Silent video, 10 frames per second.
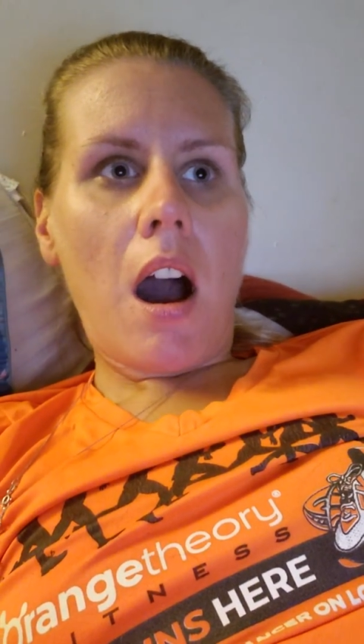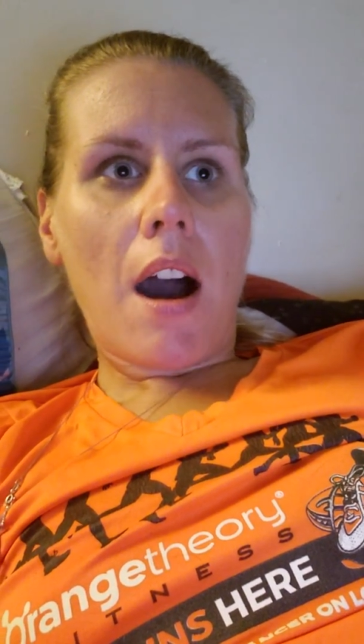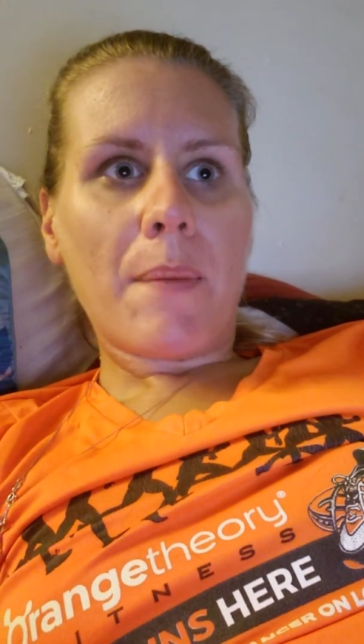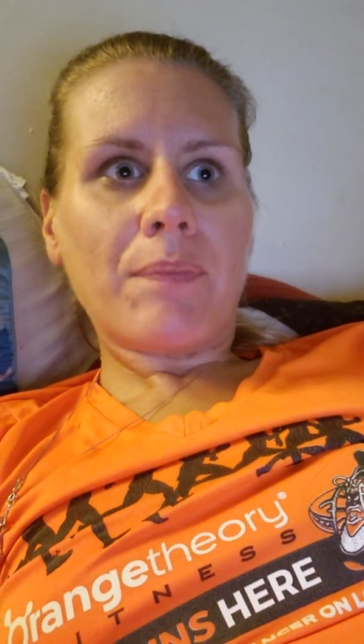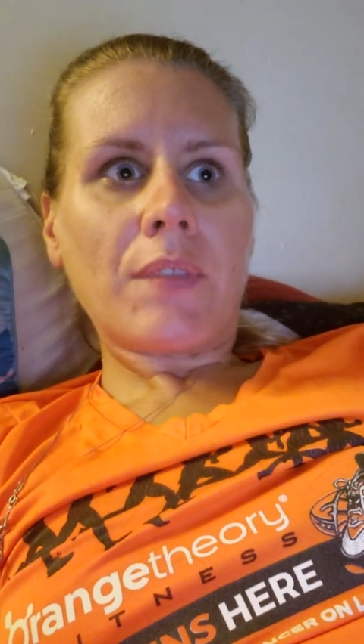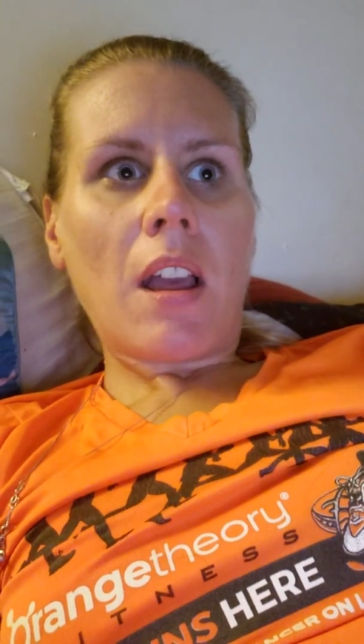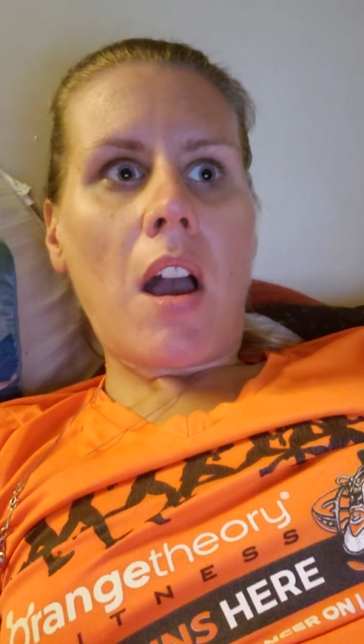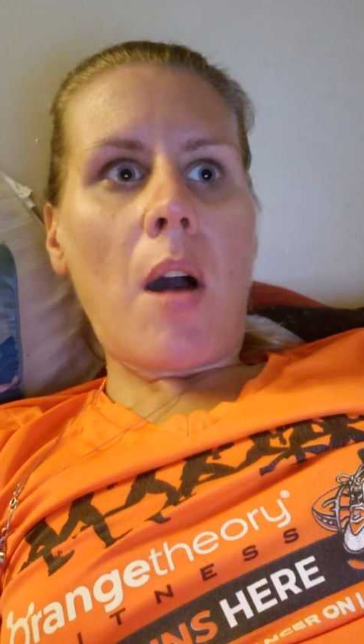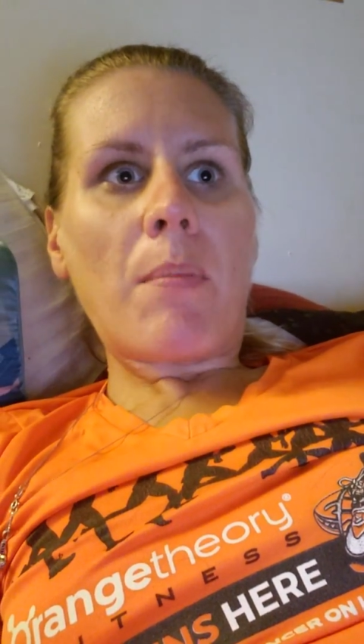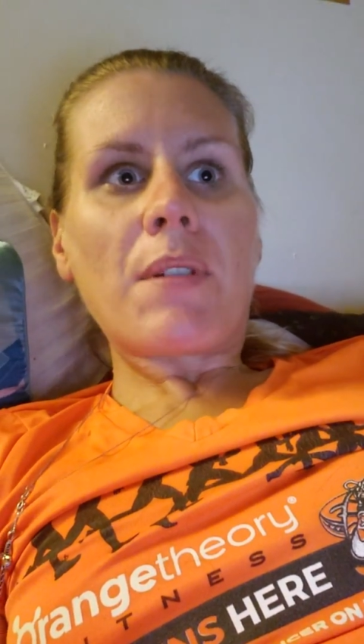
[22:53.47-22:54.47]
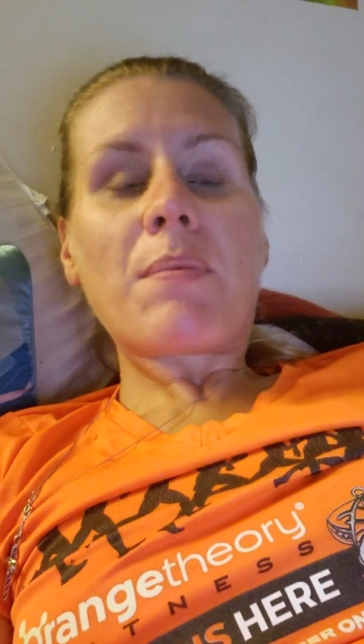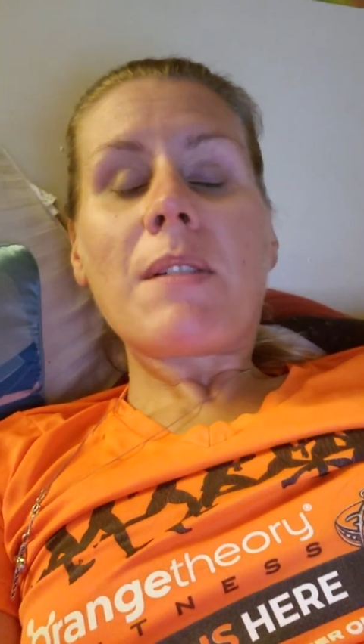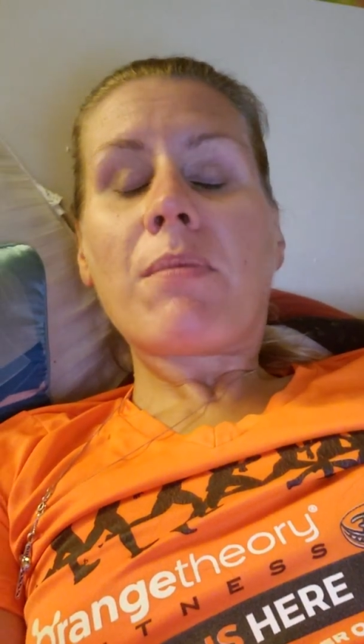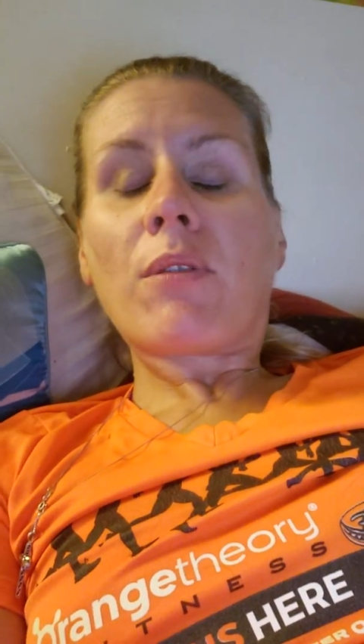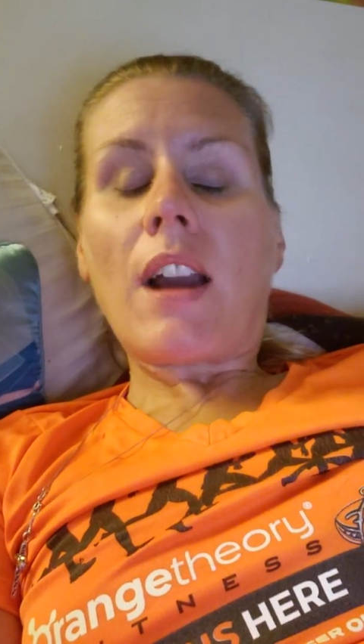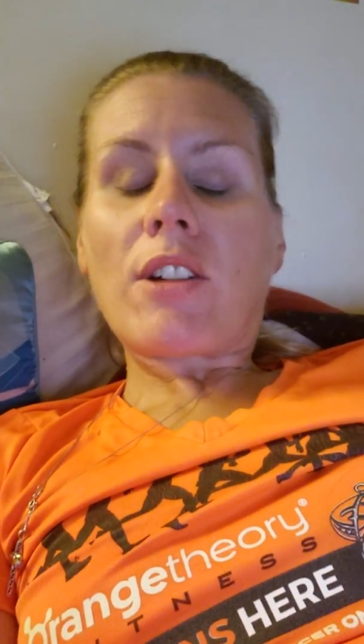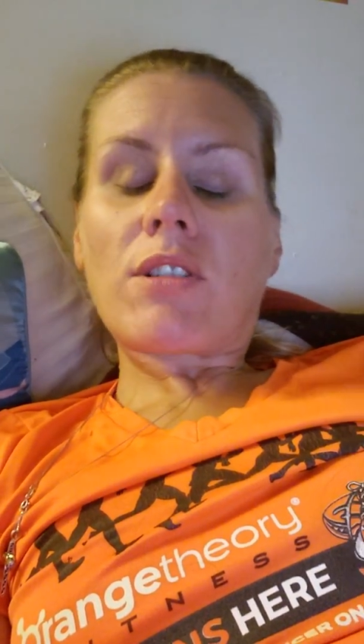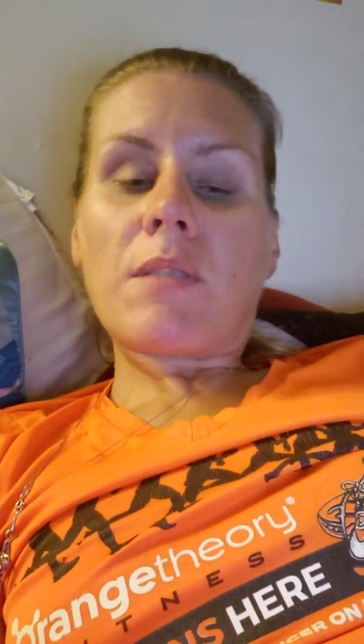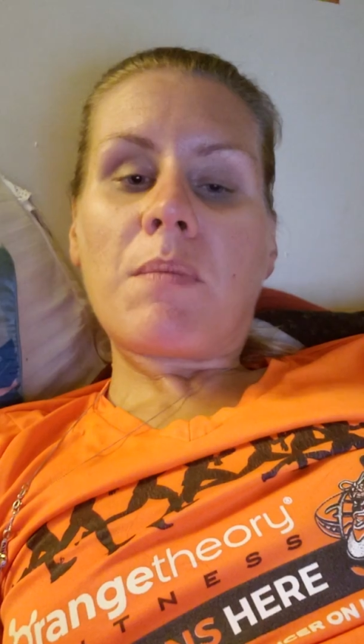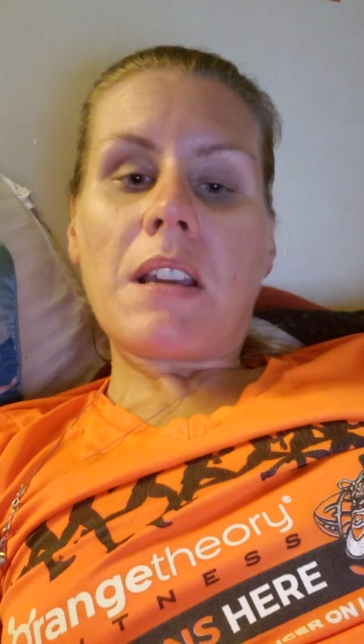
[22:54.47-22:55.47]
Um, but people are
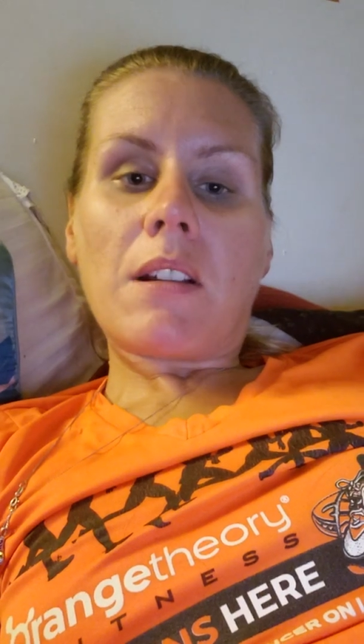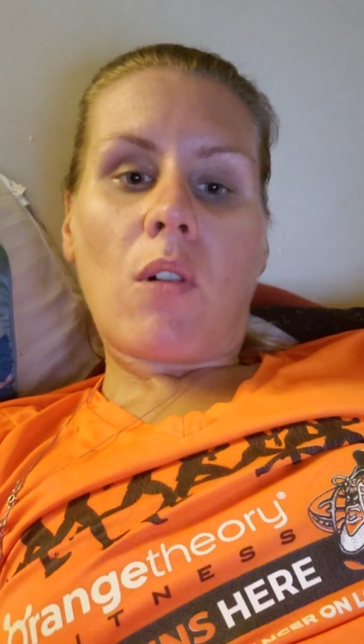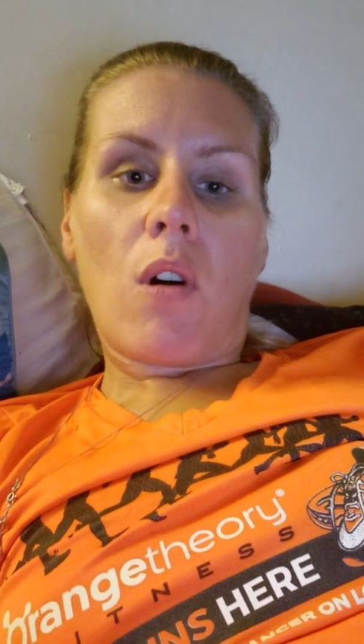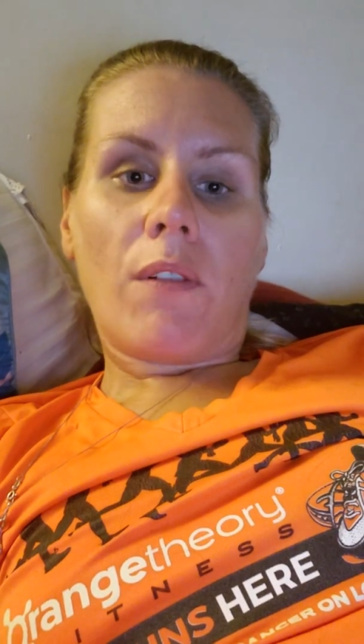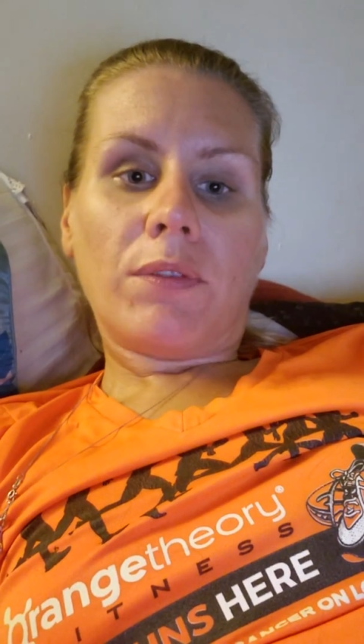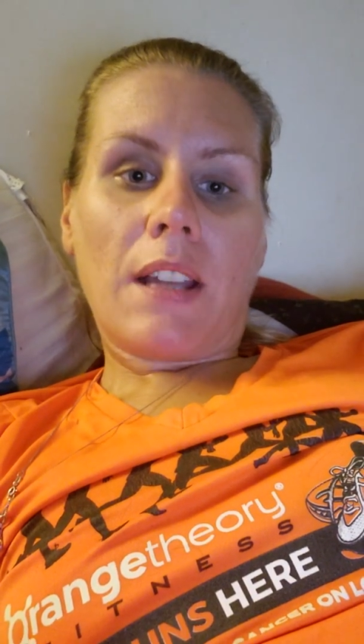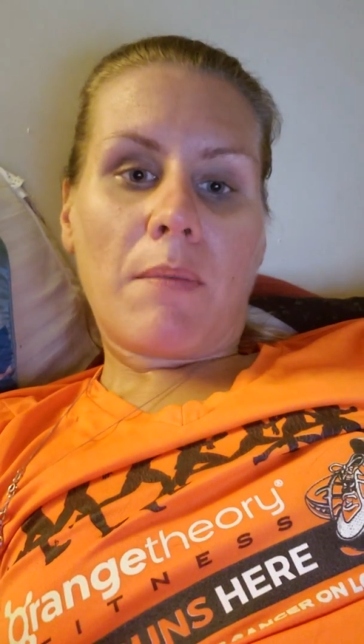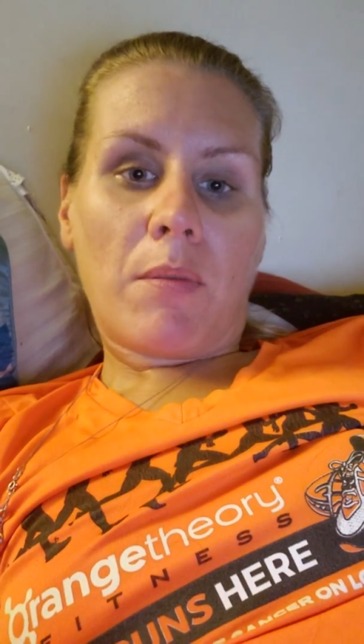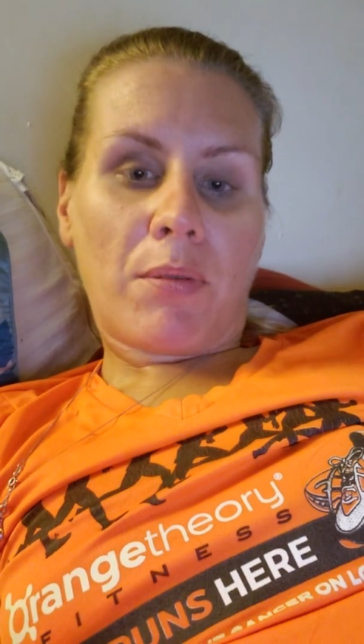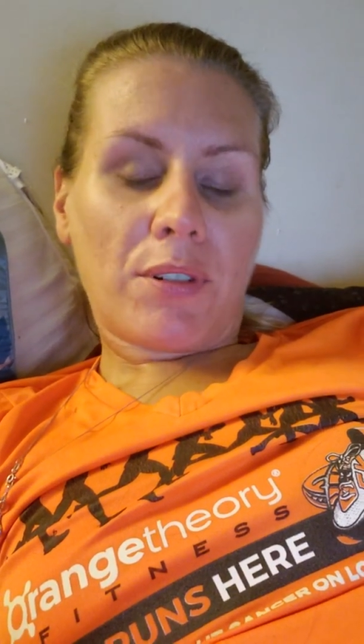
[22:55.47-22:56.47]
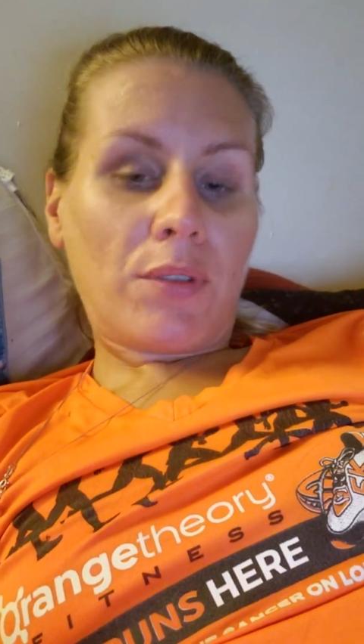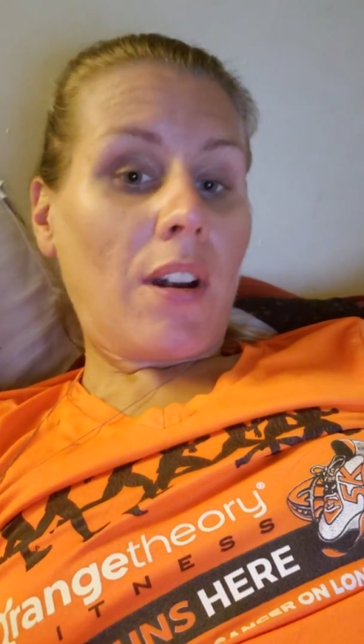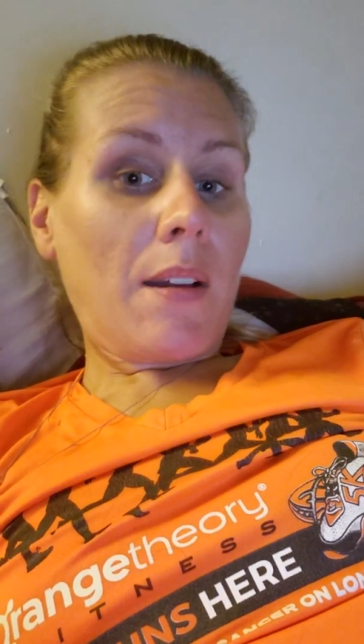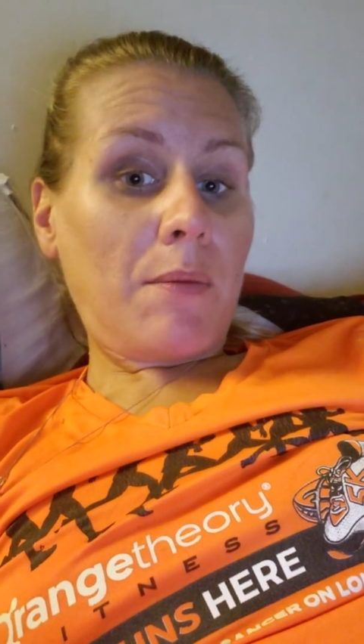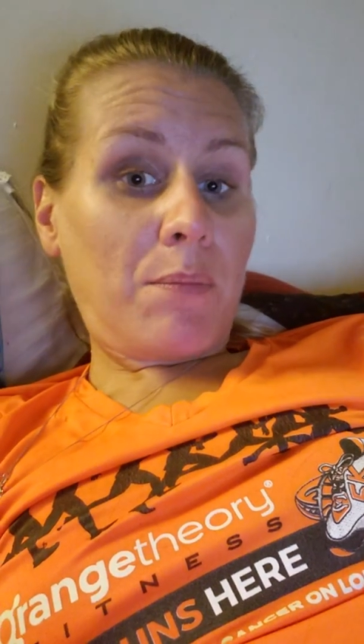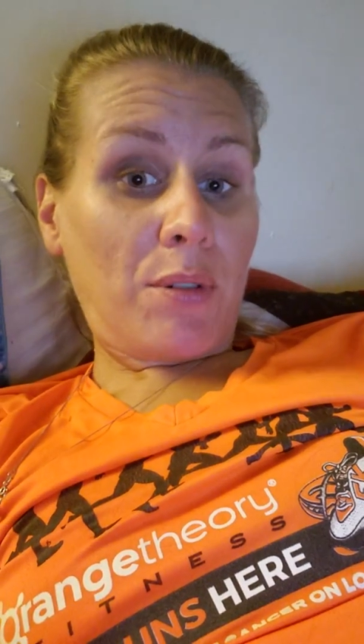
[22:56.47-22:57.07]
actually being off-label prescribed